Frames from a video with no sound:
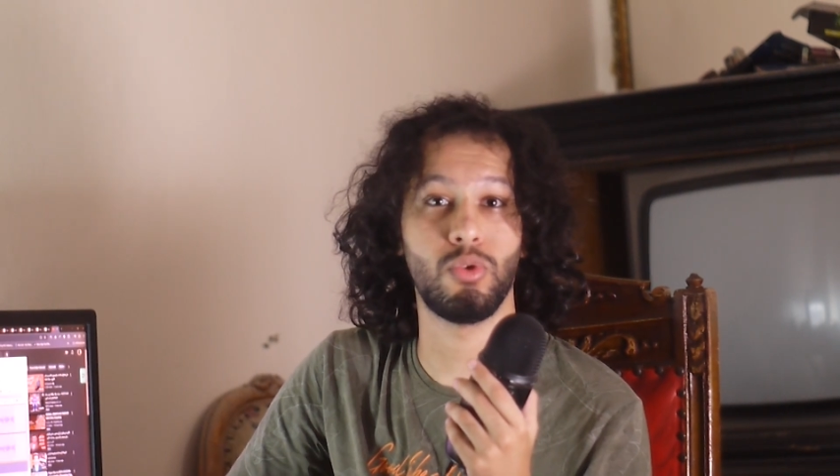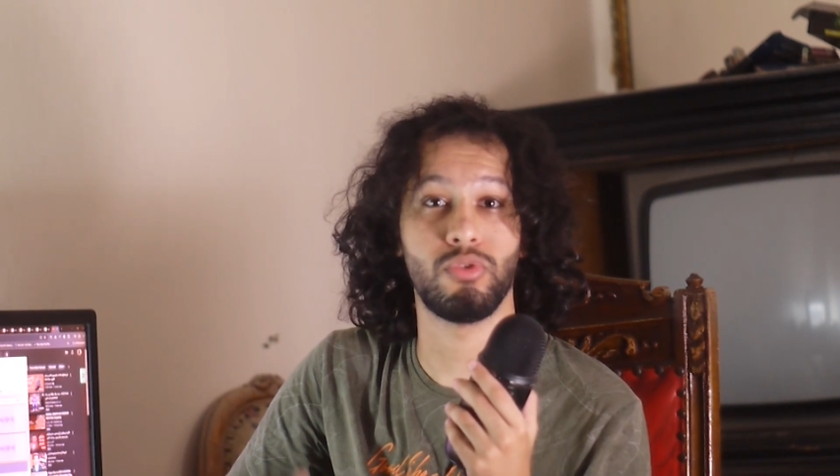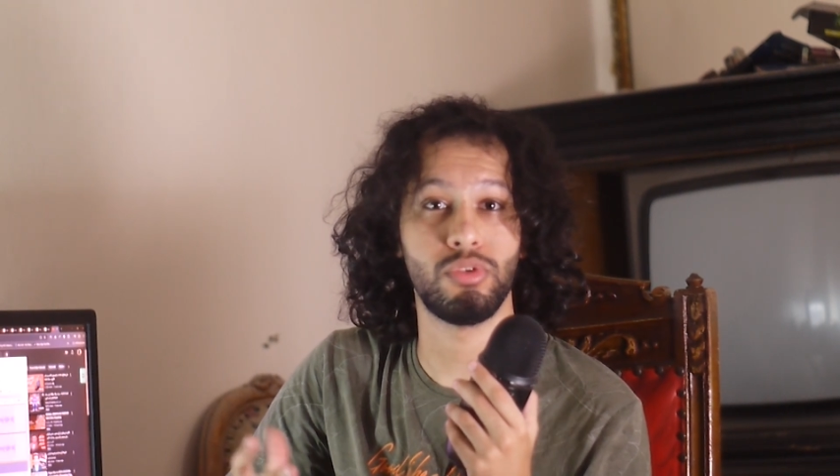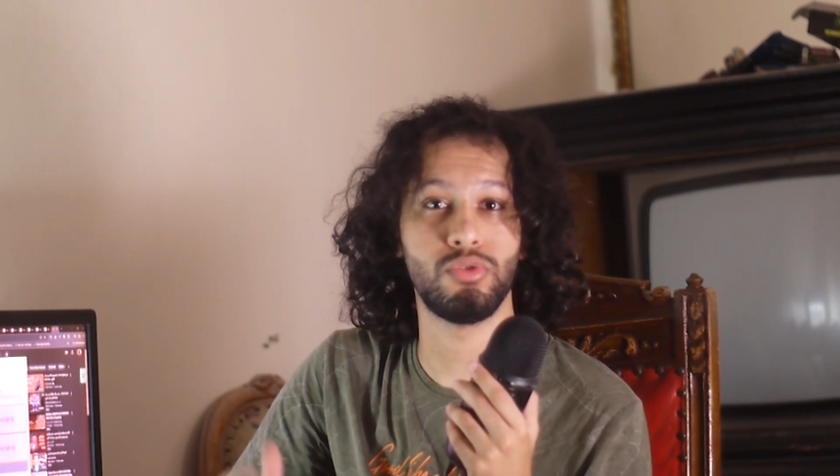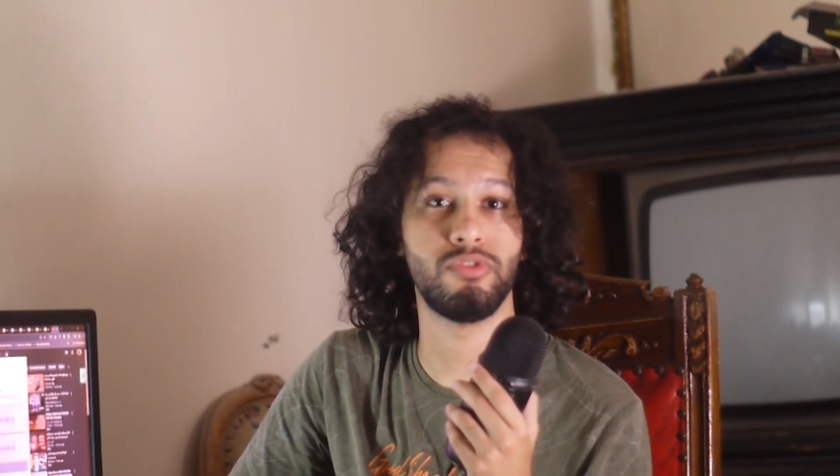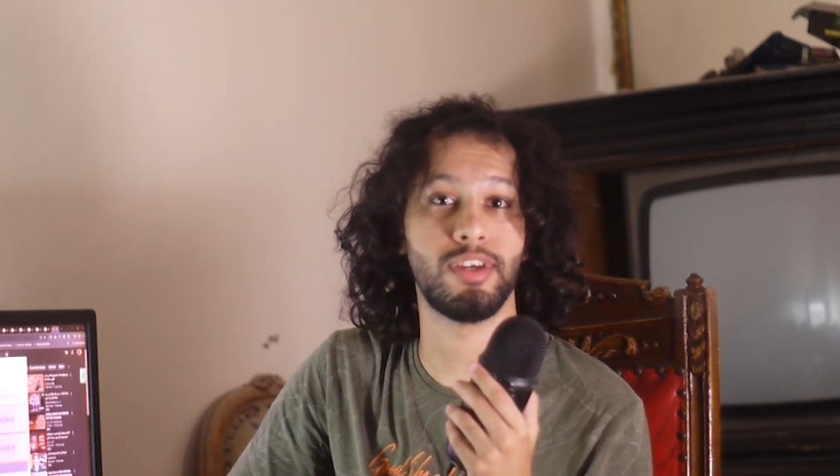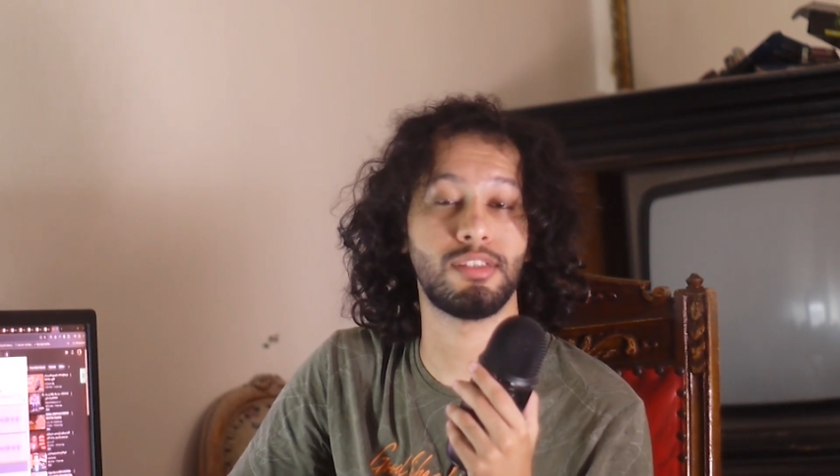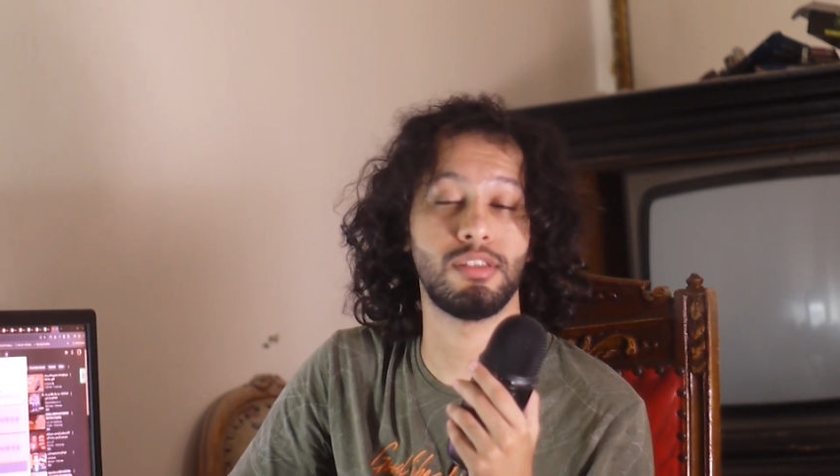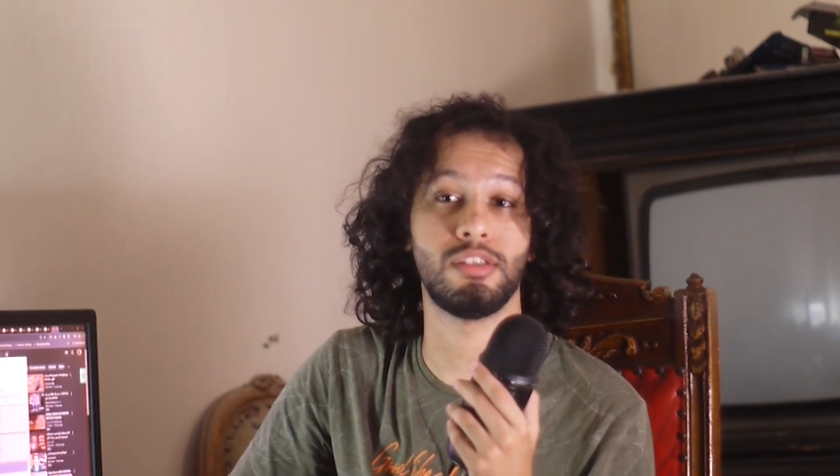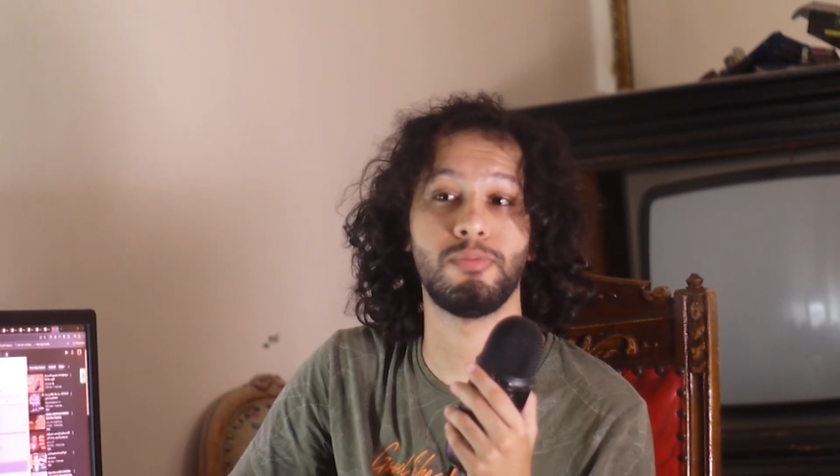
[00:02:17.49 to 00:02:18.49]
or the two
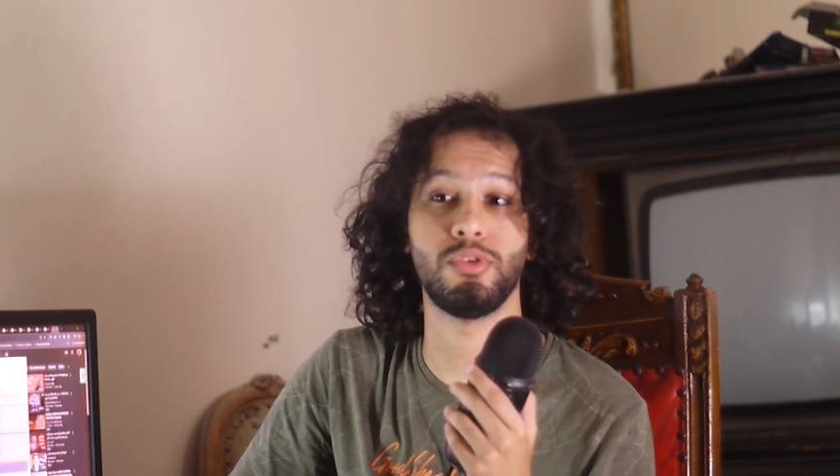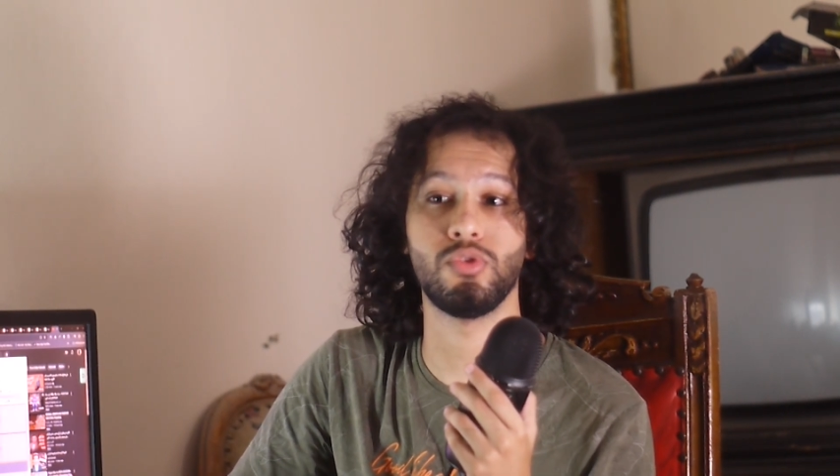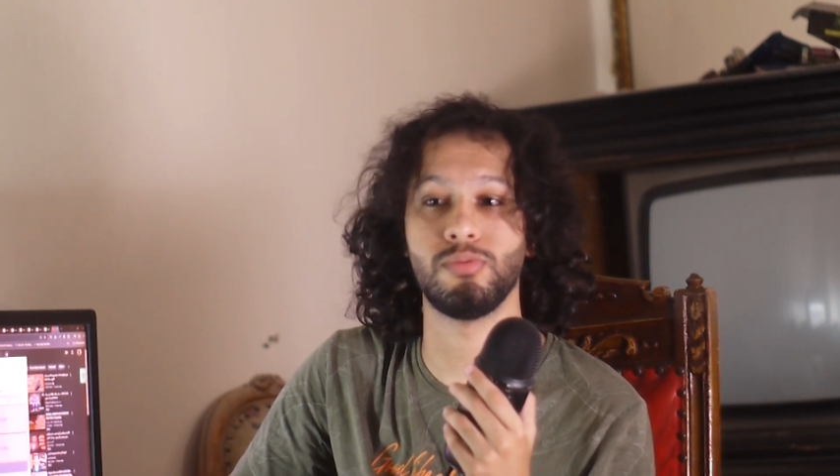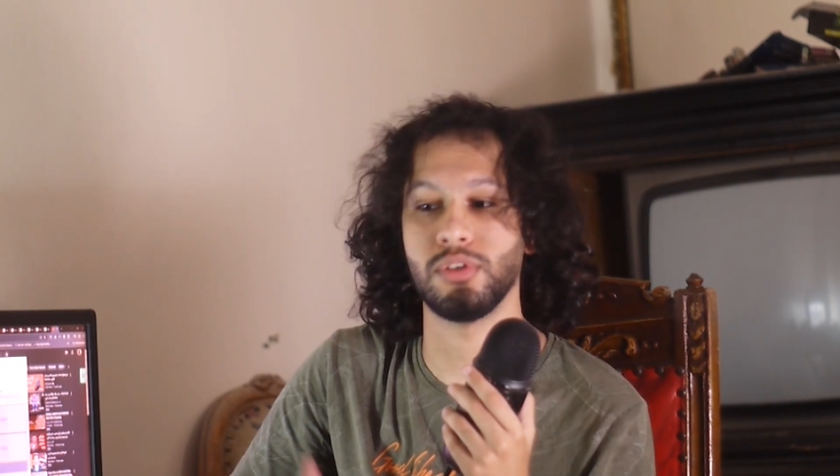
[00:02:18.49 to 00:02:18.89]
fastest CPUs,